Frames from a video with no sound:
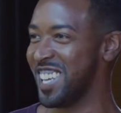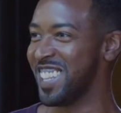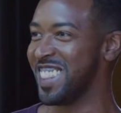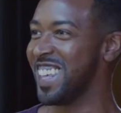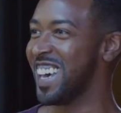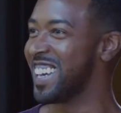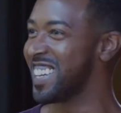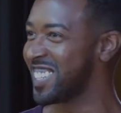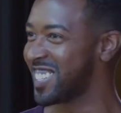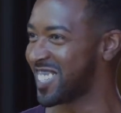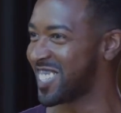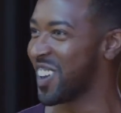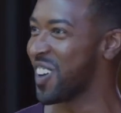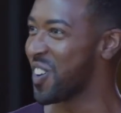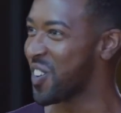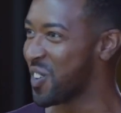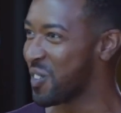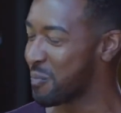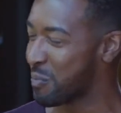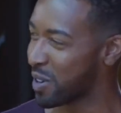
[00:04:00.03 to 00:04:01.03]
that is
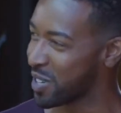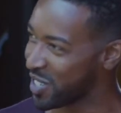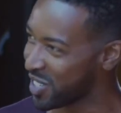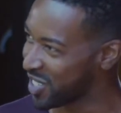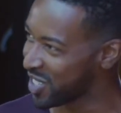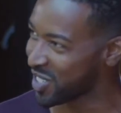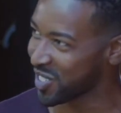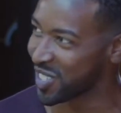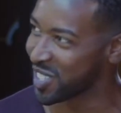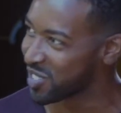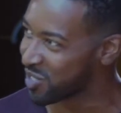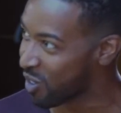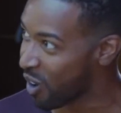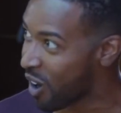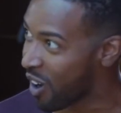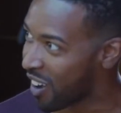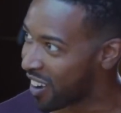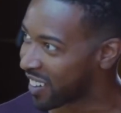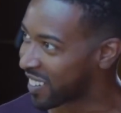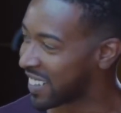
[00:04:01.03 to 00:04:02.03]
so prejudicial. It's
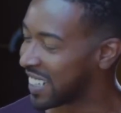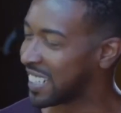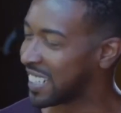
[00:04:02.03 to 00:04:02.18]
wrong, right?